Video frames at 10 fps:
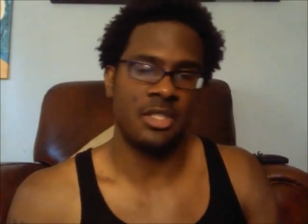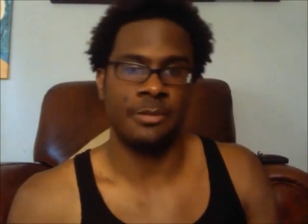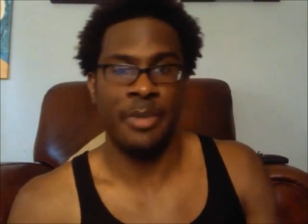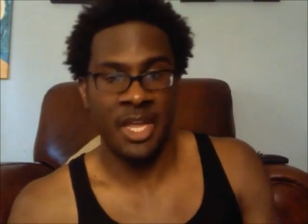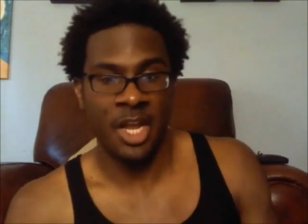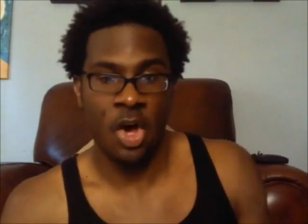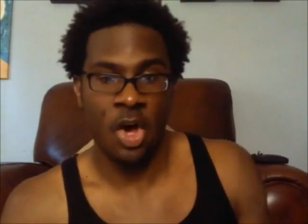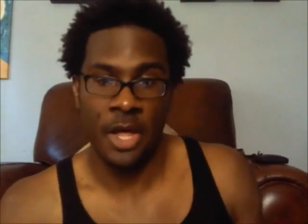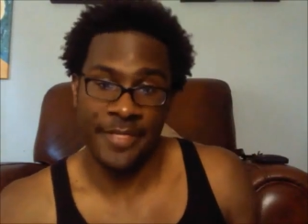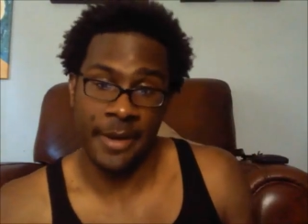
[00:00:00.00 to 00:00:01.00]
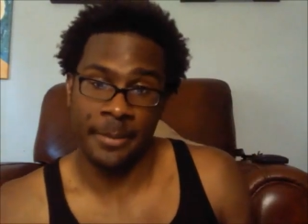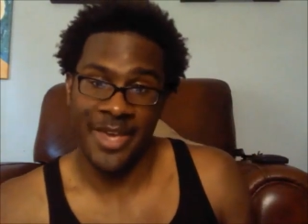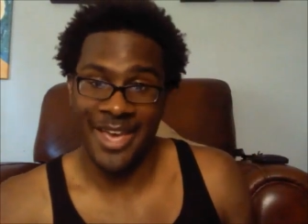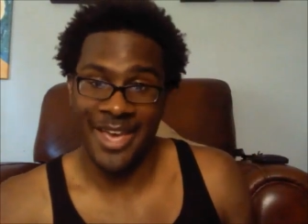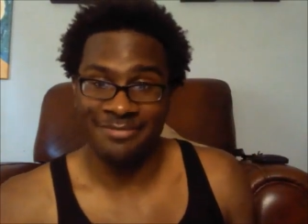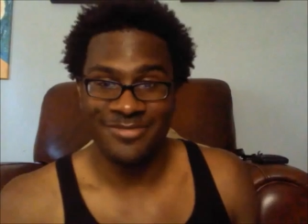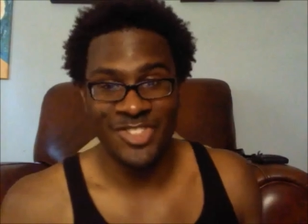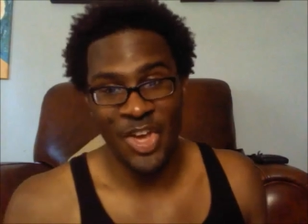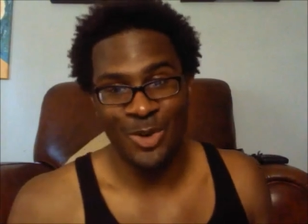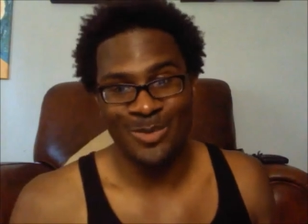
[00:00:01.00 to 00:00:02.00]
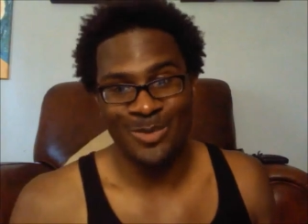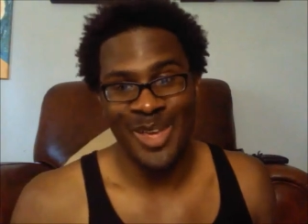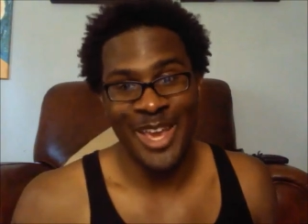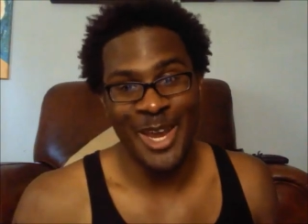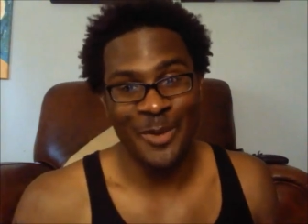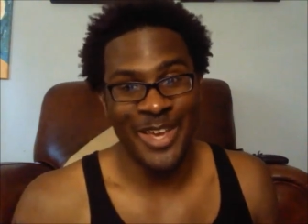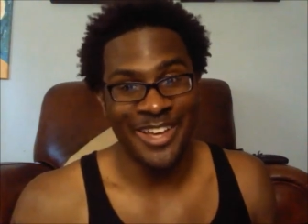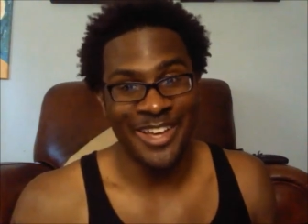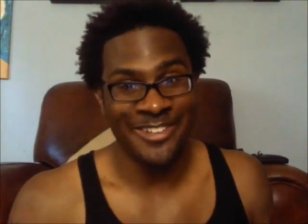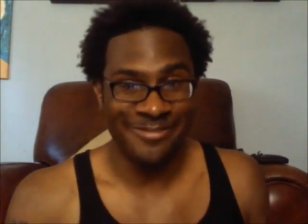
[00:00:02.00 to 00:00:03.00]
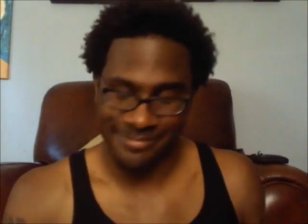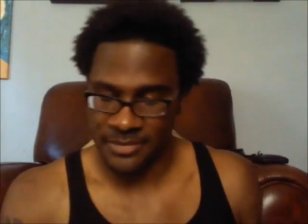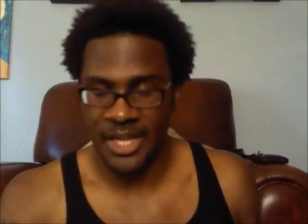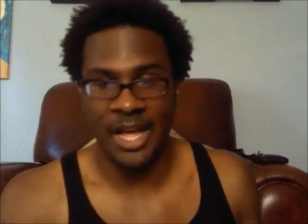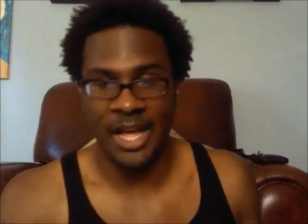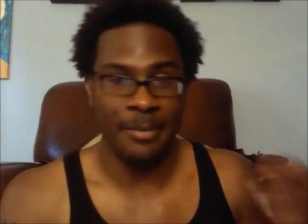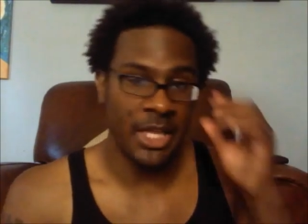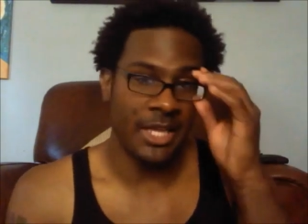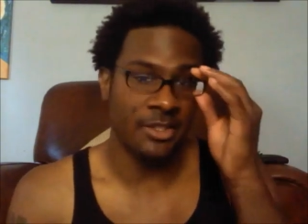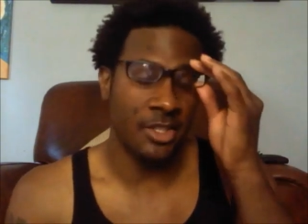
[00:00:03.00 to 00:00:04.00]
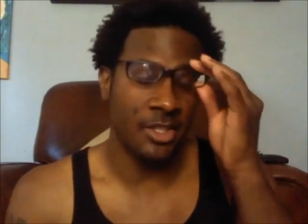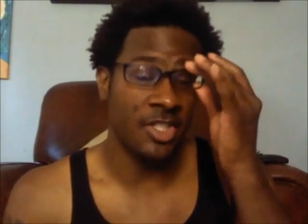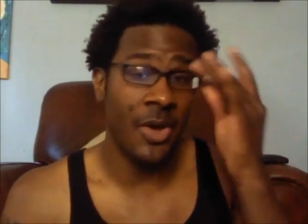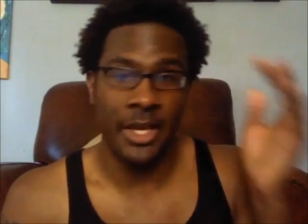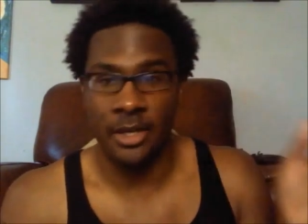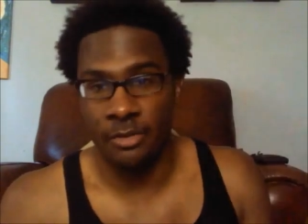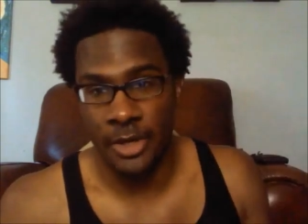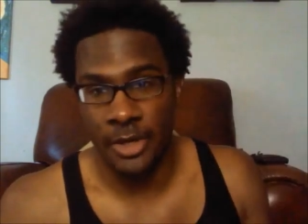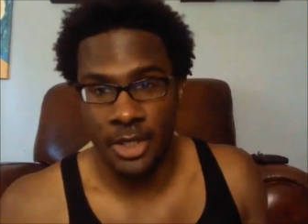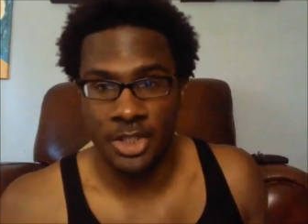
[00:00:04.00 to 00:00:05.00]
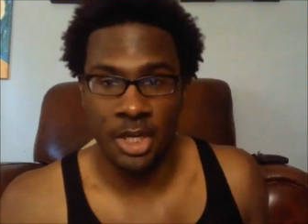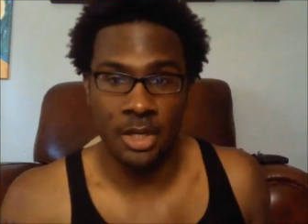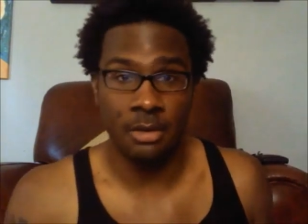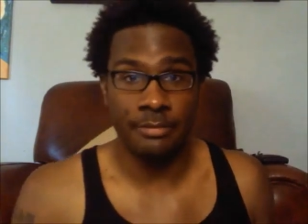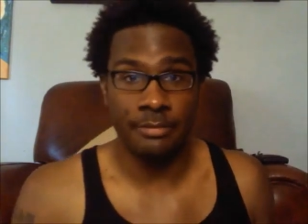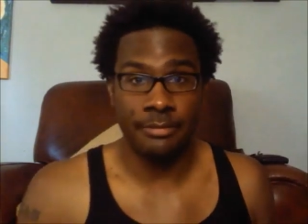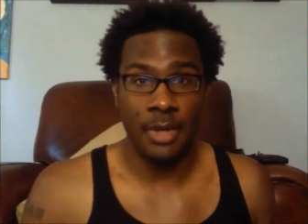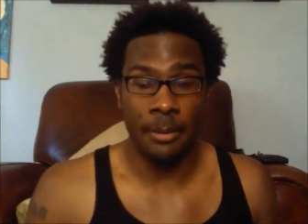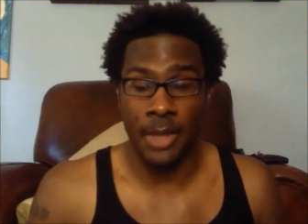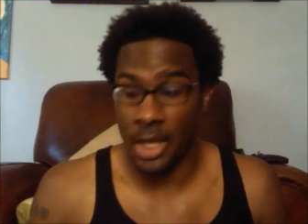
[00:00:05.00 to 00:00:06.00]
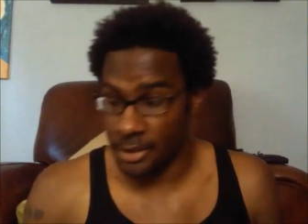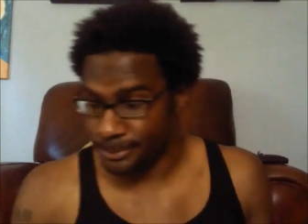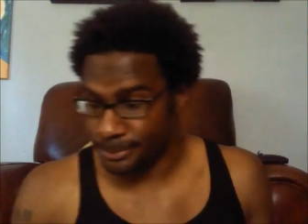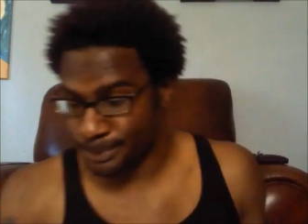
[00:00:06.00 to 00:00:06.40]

spin on them. Okay? So here we go. And I have my glasses on so I can read because y'all know I'm blind.